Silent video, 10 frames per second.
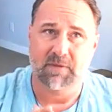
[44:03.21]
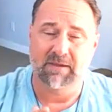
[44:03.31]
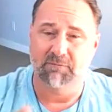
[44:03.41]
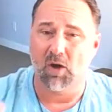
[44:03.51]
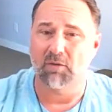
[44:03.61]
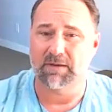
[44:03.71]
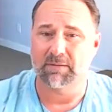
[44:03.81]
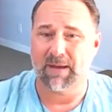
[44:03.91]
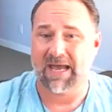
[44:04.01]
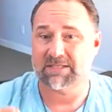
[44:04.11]

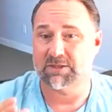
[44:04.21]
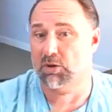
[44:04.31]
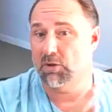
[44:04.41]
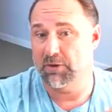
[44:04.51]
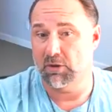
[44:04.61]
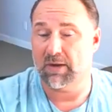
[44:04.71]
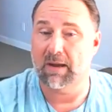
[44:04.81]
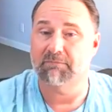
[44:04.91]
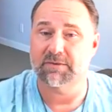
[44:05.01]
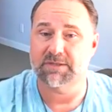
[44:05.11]
evolving past their their
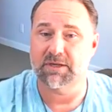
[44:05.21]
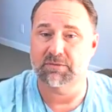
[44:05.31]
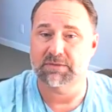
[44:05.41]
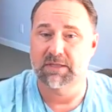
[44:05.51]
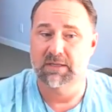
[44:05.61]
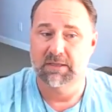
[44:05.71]
comfort zones